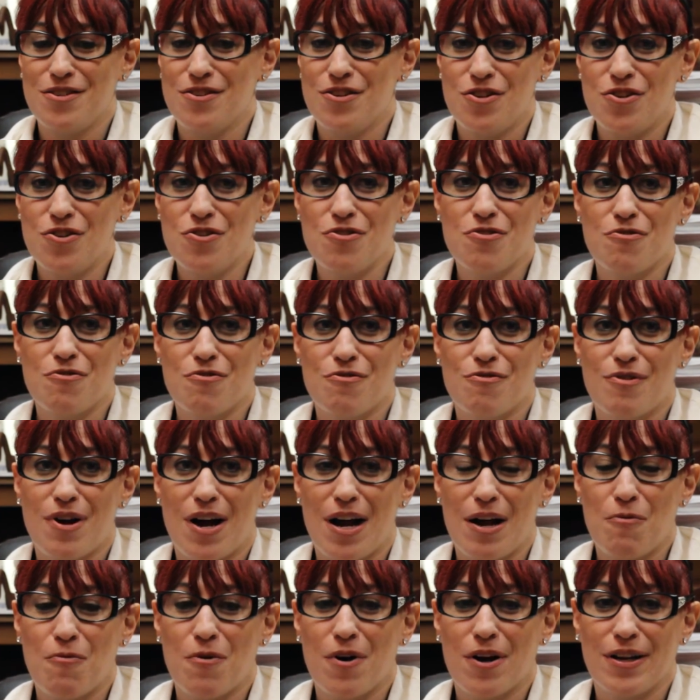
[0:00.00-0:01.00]
knew
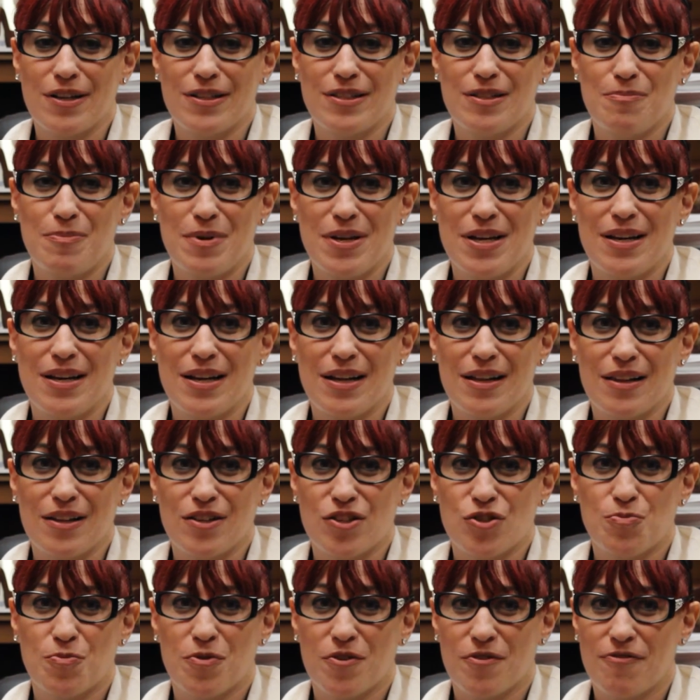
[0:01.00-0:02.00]
I wanted to be an
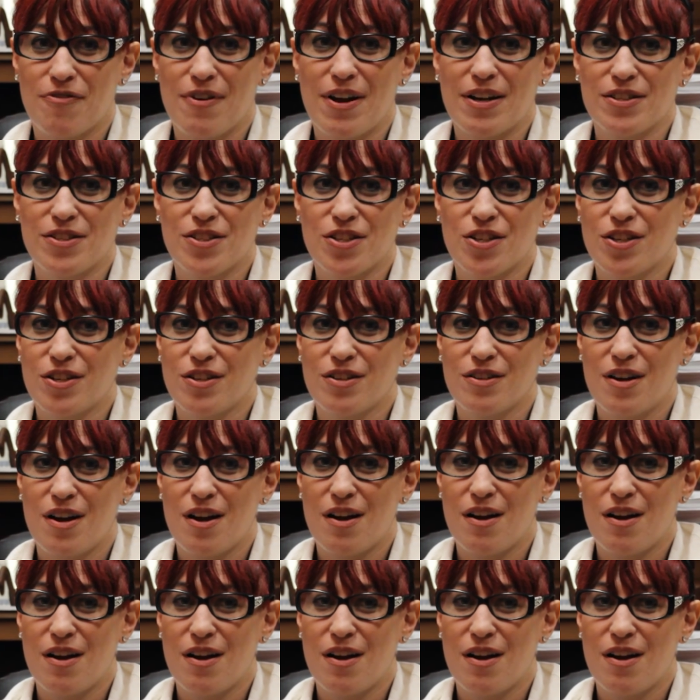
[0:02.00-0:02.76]
English professor.